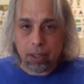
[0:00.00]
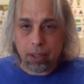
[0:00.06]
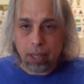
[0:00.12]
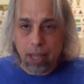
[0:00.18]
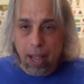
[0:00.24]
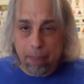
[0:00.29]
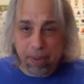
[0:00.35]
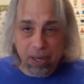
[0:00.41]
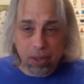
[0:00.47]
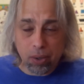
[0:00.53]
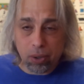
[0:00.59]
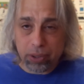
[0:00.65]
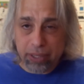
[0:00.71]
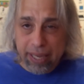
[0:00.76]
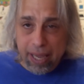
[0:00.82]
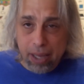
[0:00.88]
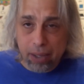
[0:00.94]
I've been
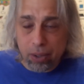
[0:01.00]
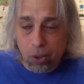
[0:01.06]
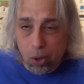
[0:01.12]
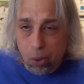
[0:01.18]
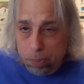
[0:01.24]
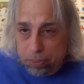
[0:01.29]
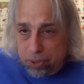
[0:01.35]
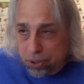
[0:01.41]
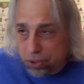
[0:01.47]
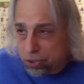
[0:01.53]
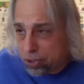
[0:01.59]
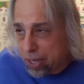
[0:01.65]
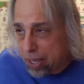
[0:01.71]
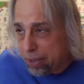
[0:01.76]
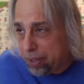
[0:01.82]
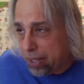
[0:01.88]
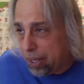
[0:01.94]
holding out hope to
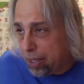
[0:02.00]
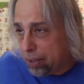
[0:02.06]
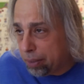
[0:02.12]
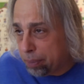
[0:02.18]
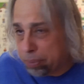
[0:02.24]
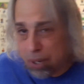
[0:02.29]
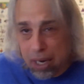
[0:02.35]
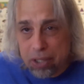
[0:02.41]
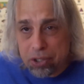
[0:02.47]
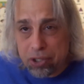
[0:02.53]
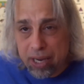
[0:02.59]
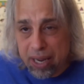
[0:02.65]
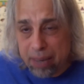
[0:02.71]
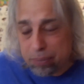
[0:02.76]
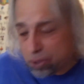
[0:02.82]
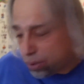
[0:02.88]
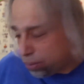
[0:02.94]
send the LeBron
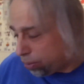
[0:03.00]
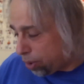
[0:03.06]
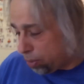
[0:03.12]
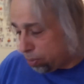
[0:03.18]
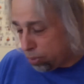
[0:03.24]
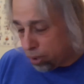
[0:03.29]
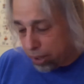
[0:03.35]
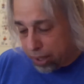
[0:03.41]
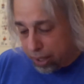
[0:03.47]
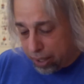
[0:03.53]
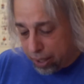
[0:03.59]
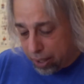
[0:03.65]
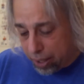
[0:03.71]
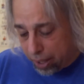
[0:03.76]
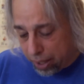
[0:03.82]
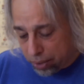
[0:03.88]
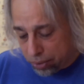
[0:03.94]
James Chrome
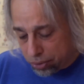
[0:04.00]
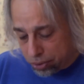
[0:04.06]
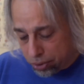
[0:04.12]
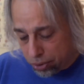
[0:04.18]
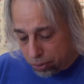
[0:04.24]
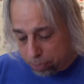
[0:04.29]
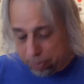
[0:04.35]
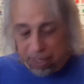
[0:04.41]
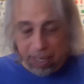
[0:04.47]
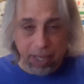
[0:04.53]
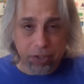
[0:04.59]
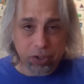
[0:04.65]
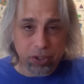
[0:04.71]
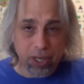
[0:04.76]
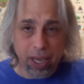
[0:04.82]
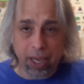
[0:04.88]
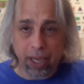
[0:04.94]
rookie into
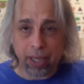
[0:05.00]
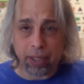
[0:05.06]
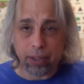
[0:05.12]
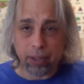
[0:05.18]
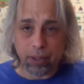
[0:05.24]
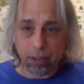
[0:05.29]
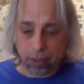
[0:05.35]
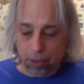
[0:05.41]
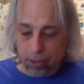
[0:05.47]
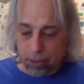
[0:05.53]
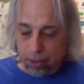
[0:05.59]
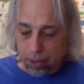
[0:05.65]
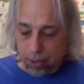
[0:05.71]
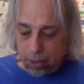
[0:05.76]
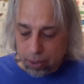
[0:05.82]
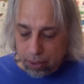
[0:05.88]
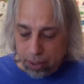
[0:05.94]
PSA.
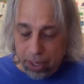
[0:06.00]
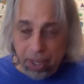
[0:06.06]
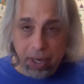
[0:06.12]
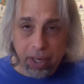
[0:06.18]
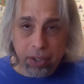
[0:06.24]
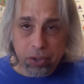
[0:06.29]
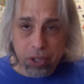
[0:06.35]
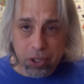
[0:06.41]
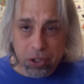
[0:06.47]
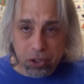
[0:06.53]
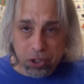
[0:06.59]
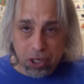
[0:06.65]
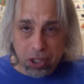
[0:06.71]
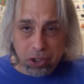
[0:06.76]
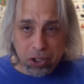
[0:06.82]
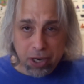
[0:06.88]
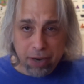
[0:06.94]
It is a
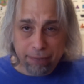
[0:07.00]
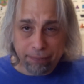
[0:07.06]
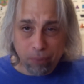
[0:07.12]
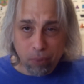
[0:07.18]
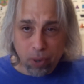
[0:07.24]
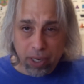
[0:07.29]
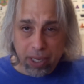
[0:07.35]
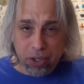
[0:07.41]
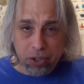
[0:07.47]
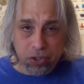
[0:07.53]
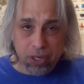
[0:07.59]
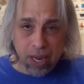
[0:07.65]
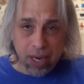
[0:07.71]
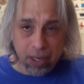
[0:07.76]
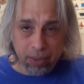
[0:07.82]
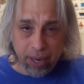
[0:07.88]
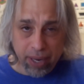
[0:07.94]
60-40
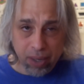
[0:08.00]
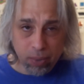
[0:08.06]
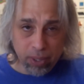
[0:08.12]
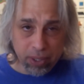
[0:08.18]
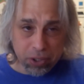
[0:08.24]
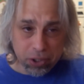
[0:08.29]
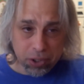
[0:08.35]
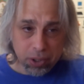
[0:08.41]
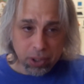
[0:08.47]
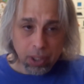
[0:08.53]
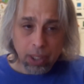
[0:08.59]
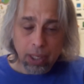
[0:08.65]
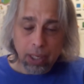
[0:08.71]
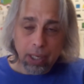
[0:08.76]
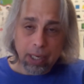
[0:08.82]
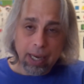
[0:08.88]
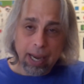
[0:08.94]
centering, which
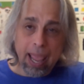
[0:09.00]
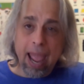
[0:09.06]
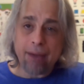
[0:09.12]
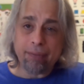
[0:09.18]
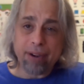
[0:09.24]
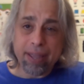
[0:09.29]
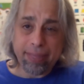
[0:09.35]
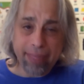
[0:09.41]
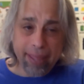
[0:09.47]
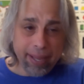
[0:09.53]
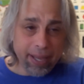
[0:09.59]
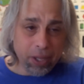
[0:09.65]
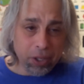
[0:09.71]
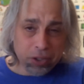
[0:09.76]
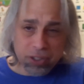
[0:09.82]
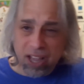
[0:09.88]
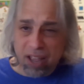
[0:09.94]
everything
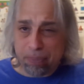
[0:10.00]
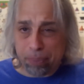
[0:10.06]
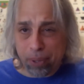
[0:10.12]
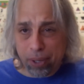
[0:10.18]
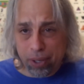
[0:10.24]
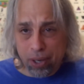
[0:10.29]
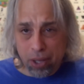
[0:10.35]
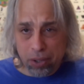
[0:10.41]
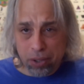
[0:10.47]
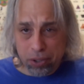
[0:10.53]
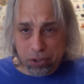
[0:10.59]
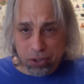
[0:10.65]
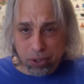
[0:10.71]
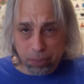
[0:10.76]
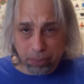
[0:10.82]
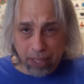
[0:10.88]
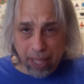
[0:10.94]
else, I put it under
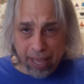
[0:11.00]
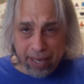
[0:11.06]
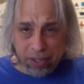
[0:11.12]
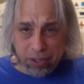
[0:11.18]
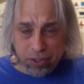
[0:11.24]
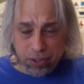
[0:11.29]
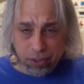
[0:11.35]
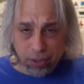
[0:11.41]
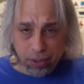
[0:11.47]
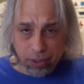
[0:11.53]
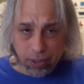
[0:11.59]
some lights.